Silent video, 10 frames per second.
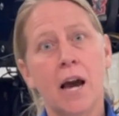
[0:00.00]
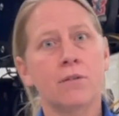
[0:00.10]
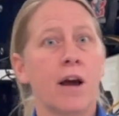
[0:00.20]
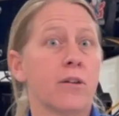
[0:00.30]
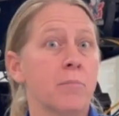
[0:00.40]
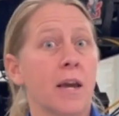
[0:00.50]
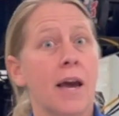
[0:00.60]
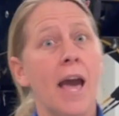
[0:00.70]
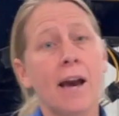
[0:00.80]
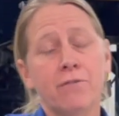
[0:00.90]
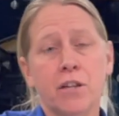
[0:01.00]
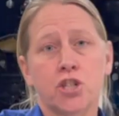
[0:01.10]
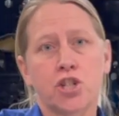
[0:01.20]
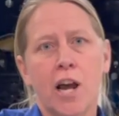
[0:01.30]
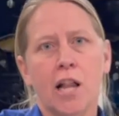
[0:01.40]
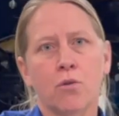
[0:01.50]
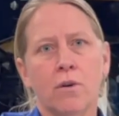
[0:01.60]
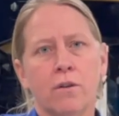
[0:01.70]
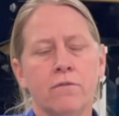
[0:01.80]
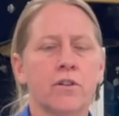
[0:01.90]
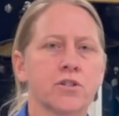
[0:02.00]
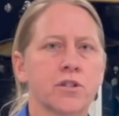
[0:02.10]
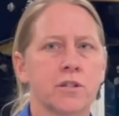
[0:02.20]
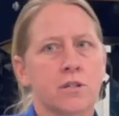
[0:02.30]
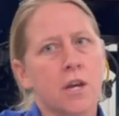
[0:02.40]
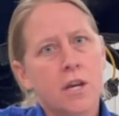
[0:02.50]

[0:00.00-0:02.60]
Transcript: I'd rather be a 1/2 inch shallower versus